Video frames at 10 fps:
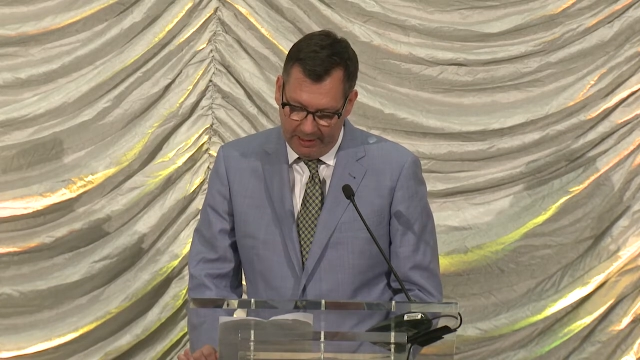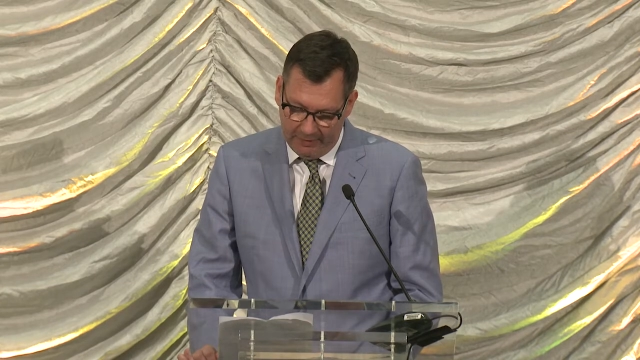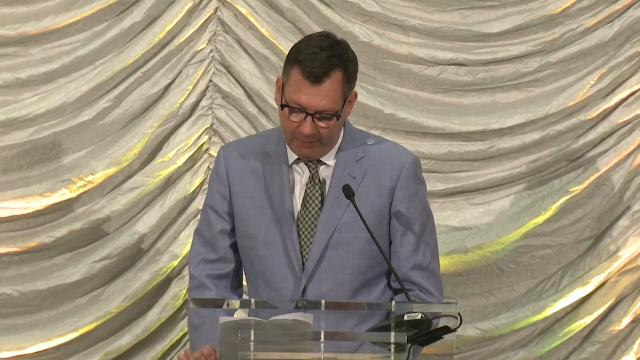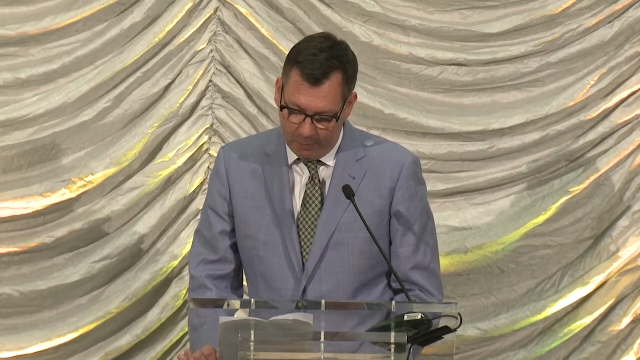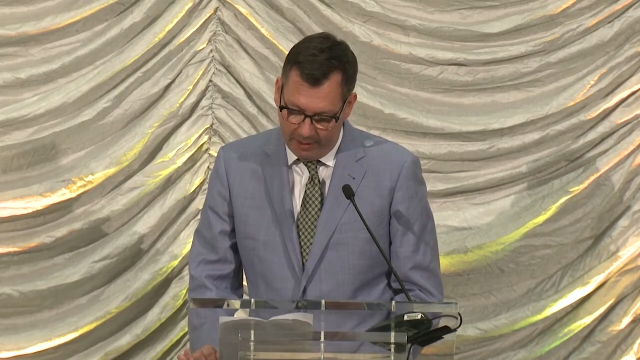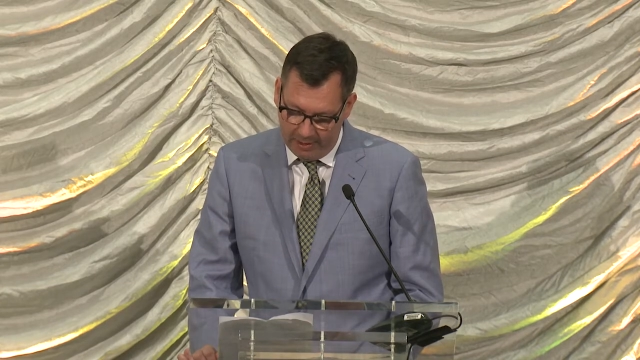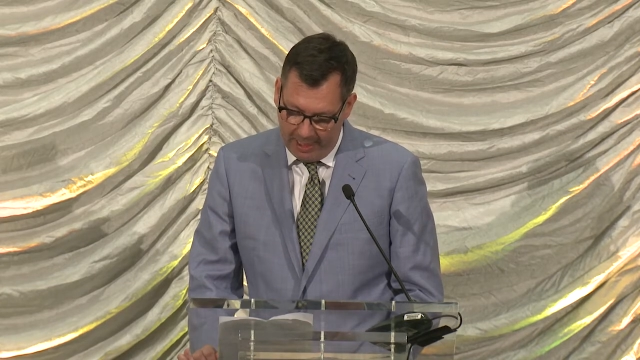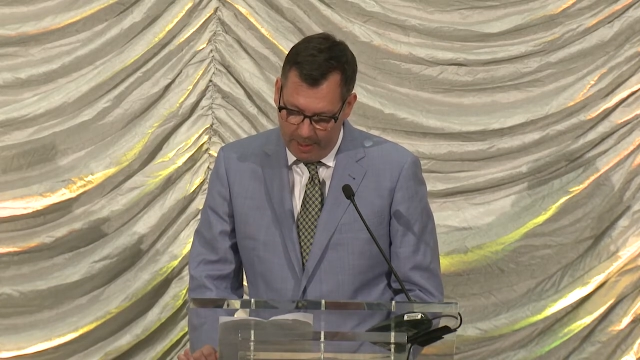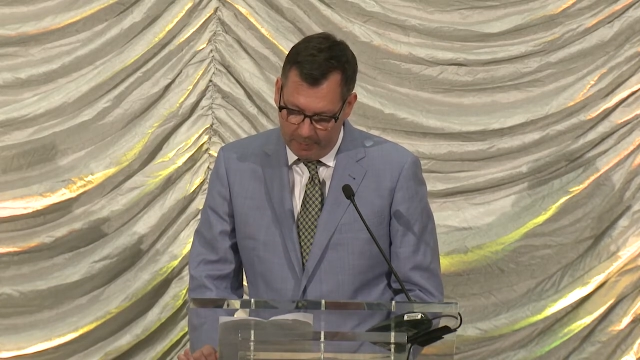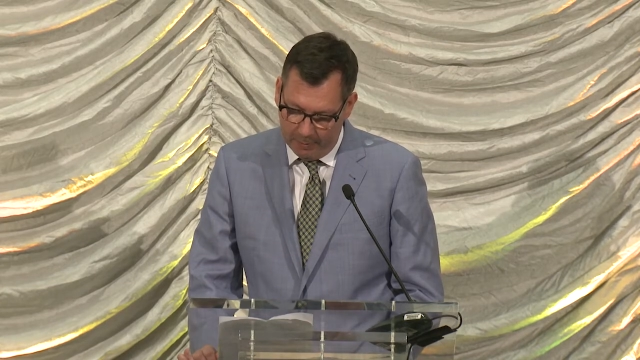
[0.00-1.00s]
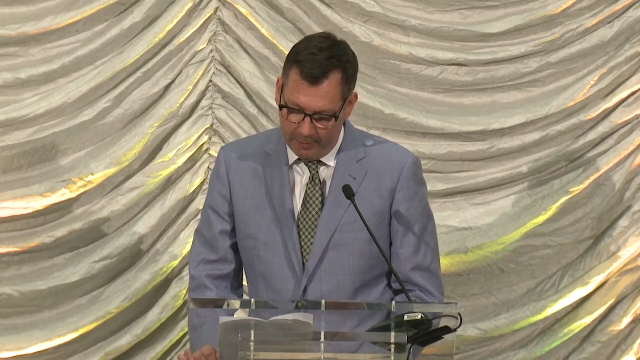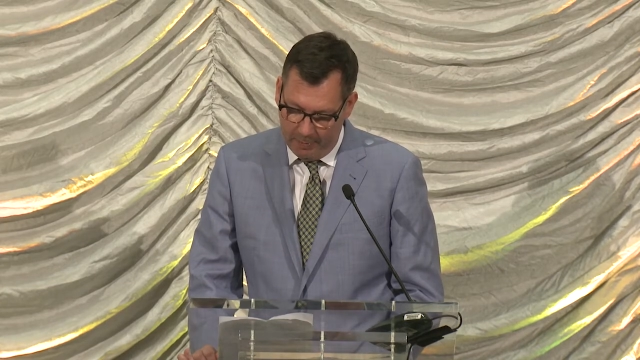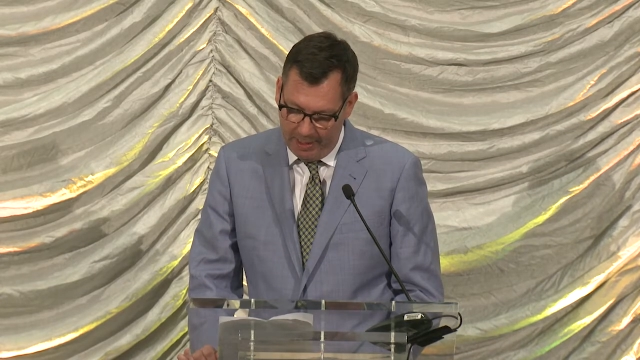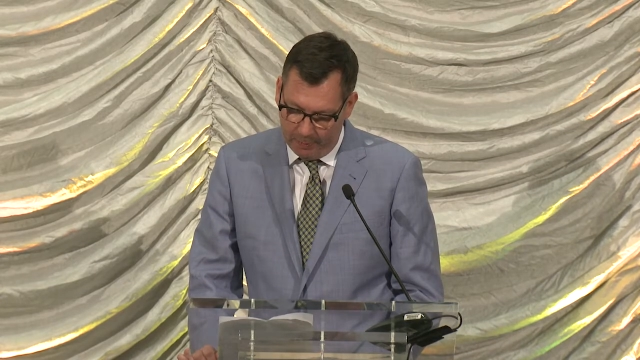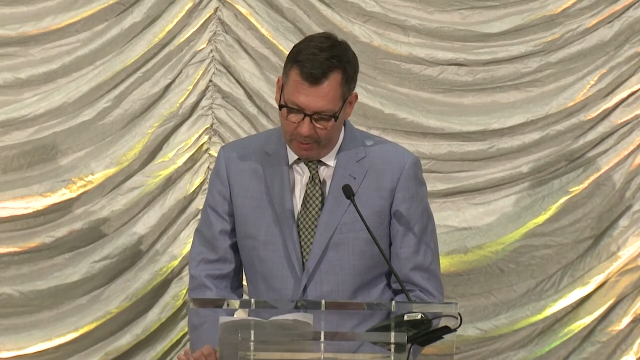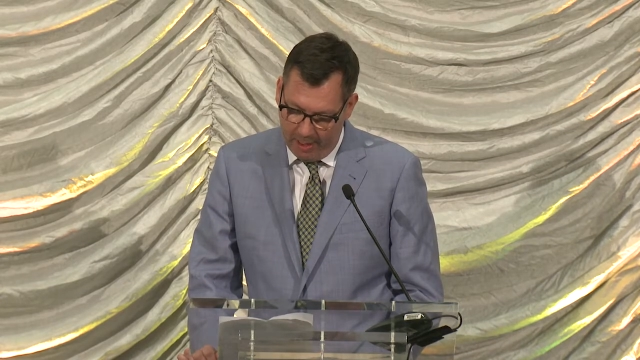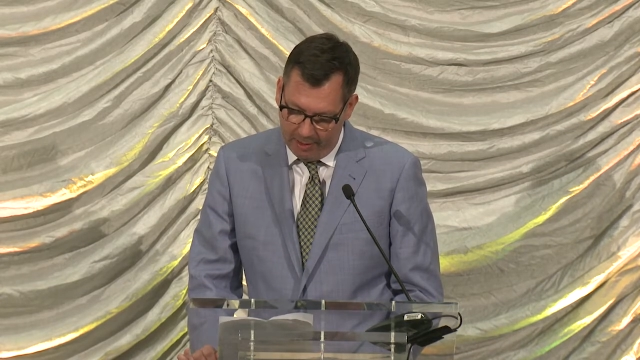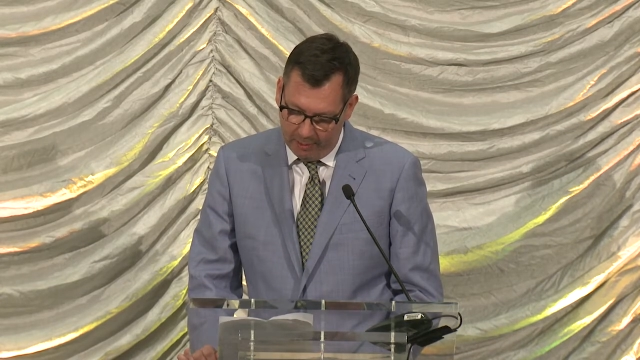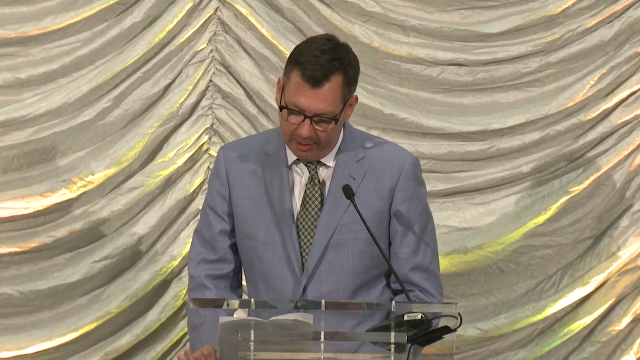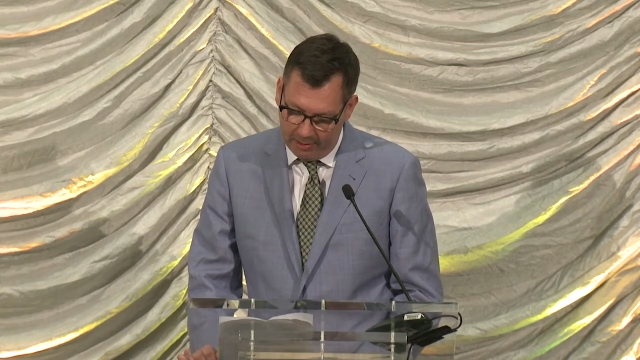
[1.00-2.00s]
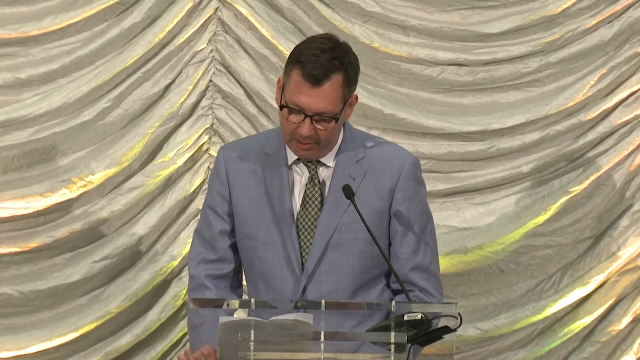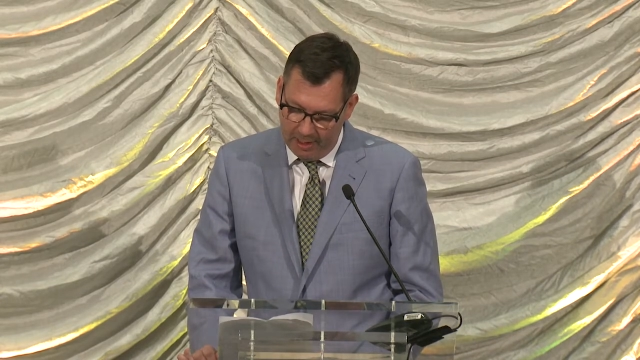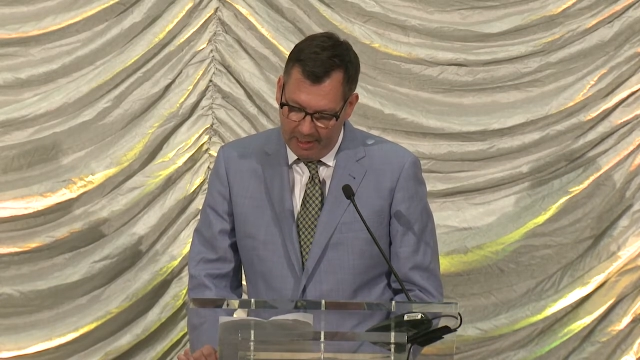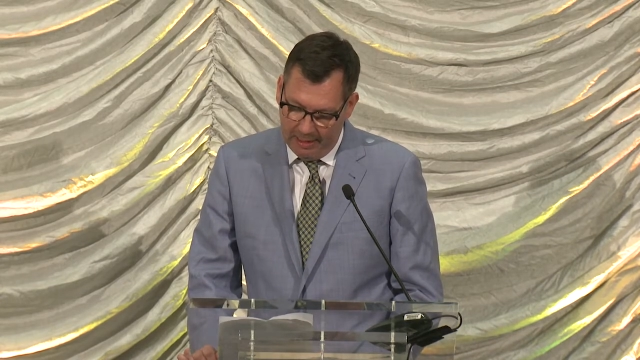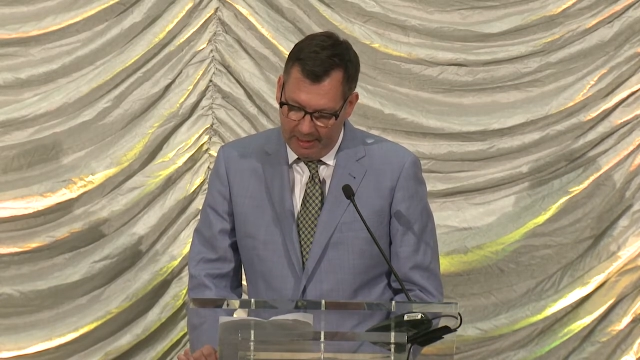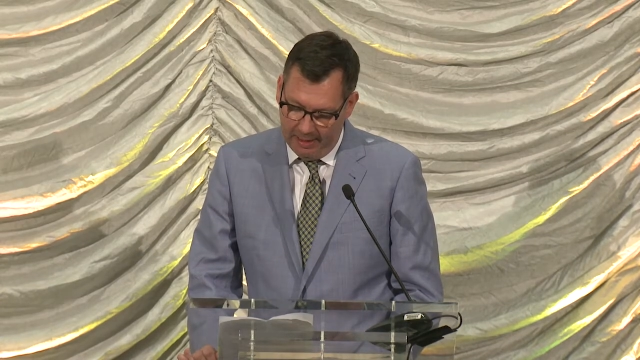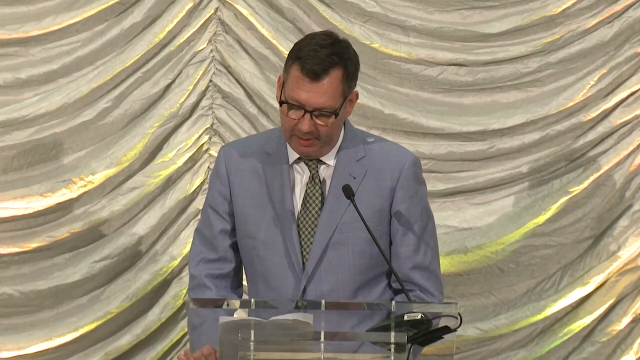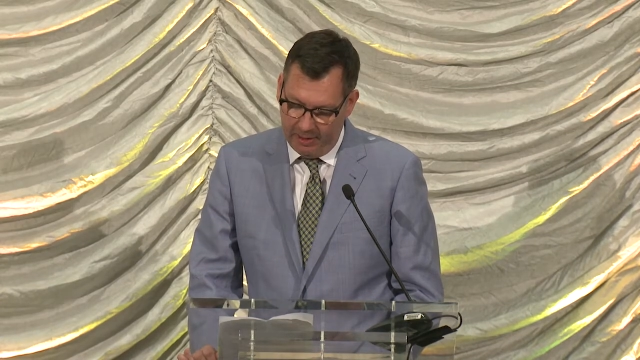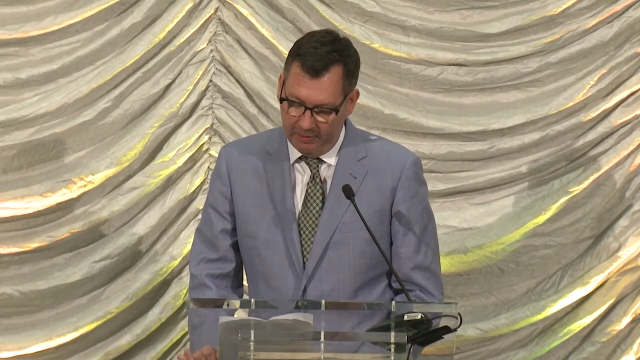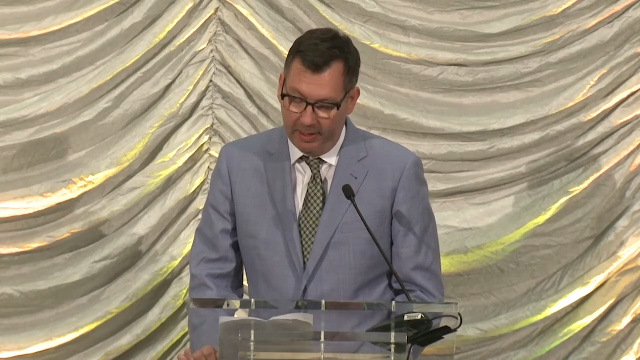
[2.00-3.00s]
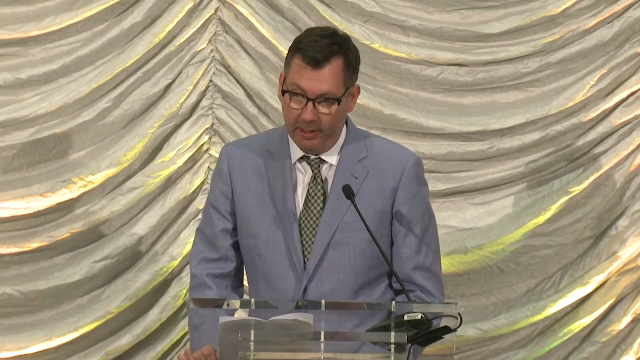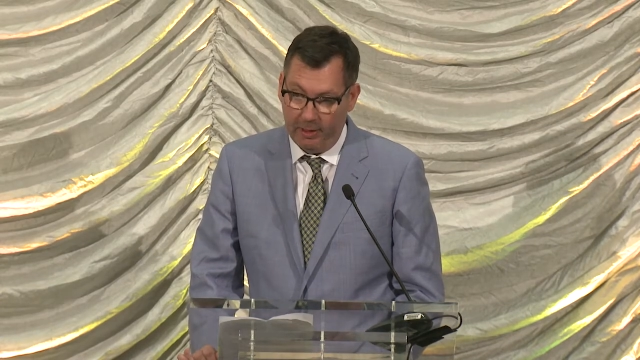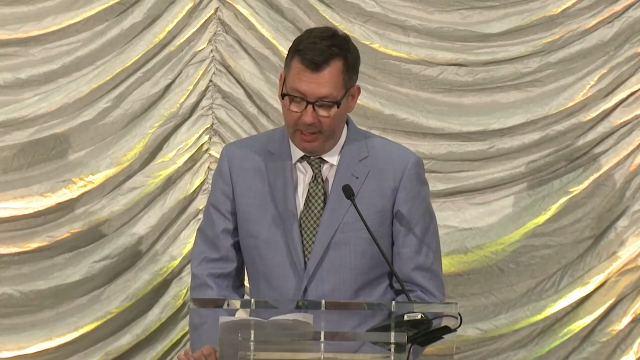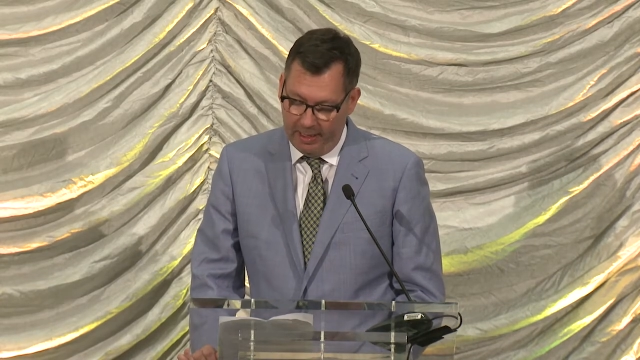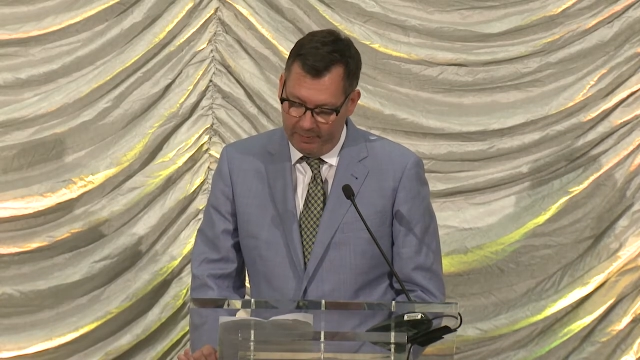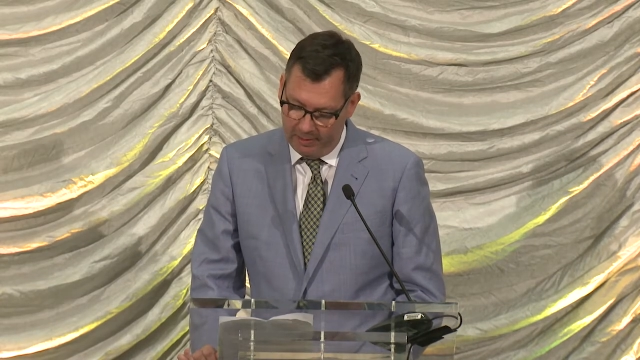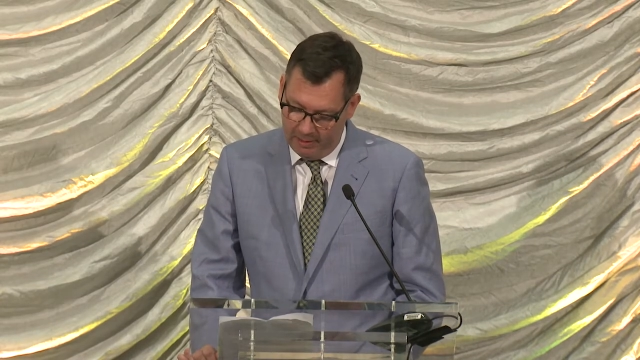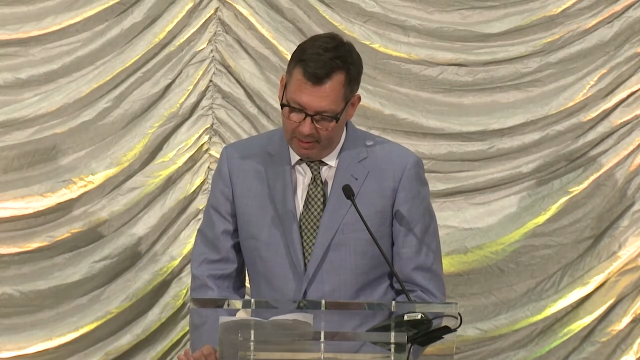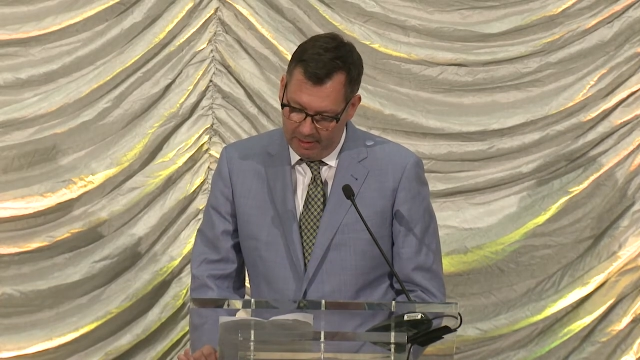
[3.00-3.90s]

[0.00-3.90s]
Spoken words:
For example, we made progress on civil aircraft,